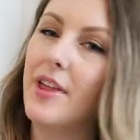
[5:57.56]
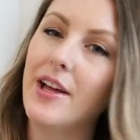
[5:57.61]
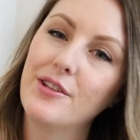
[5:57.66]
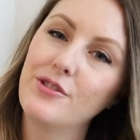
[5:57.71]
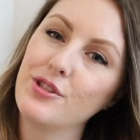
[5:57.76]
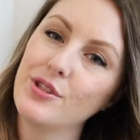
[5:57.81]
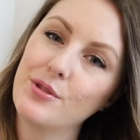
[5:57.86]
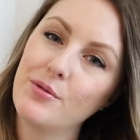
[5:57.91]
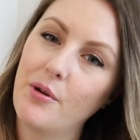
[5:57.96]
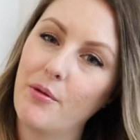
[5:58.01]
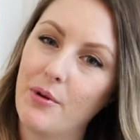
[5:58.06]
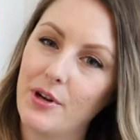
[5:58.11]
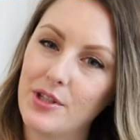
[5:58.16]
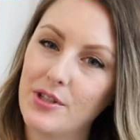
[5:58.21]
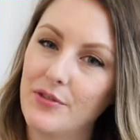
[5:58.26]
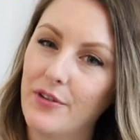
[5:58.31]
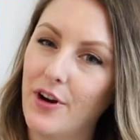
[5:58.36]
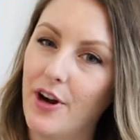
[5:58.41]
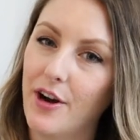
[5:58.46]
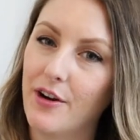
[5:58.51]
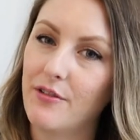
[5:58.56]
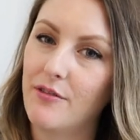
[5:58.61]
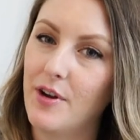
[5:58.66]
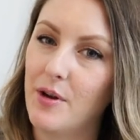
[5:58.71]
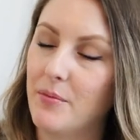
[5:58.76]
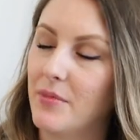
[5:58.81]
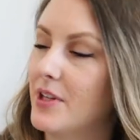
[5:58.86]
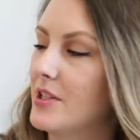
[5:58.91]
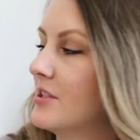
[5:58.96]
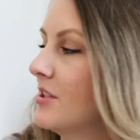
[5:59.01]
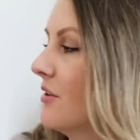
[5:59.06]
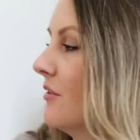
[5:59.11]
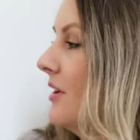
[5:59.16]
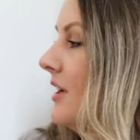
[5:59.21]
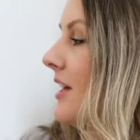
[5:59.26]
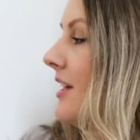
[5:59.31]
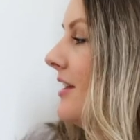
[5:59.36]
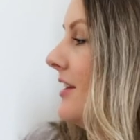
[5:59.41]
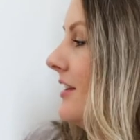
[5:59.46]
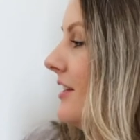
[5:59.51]
that's just what works for our family. So
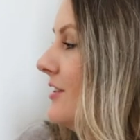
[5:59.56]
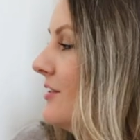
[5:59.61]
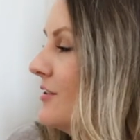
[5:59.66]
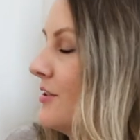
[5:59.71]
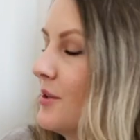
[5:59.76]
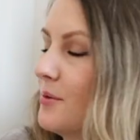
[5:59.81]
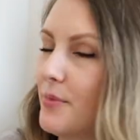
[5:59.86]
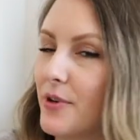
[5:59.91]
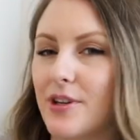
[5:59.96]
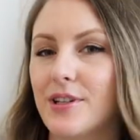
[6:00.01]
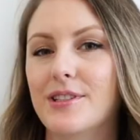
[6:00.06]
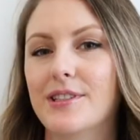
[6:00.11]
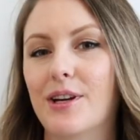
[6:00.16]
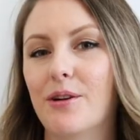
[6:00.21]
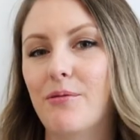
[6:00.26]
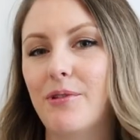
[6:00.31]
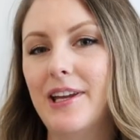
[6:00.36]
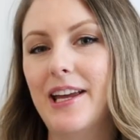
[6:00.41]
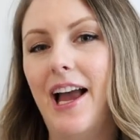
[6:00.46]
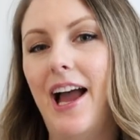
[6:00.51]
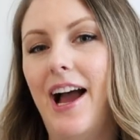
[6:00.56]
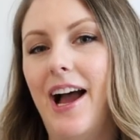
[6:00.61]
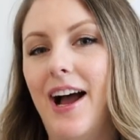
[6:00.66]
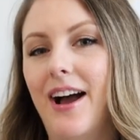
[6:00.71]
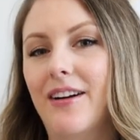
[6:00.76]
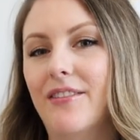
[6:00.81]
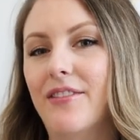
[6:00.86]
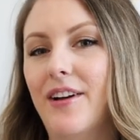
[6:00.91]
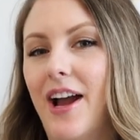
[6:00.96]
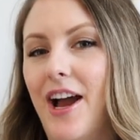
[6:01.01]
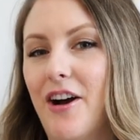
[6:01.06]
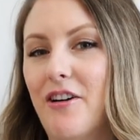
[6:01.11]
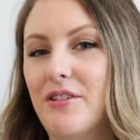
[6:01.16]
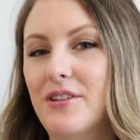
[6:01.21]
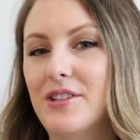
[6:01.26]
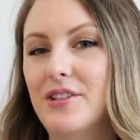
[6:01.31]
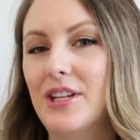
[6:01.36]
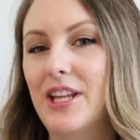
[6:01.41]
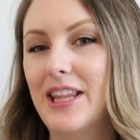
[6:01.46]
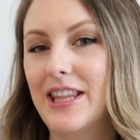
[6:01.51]
these are the books that we have
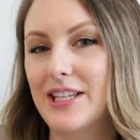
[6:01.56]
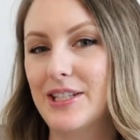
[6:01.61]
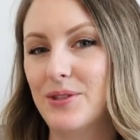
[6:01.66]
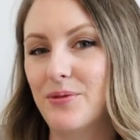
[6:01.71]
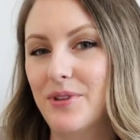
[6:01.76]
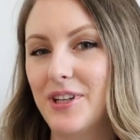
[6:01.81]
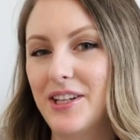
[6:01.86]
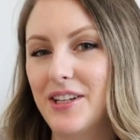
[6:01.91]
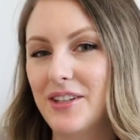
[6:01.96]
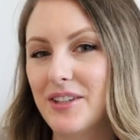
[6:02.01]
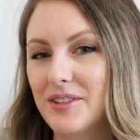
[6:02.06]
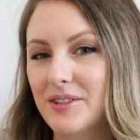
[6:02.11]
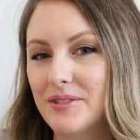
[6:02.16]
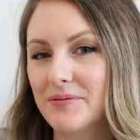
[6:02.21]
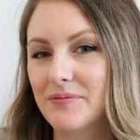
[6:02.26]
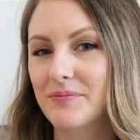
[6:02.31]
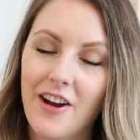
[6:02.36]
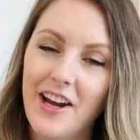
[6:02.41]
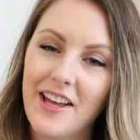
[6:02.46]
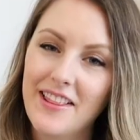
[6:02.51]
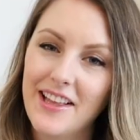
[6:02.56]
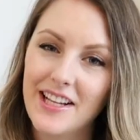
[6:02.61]
out this week. All right,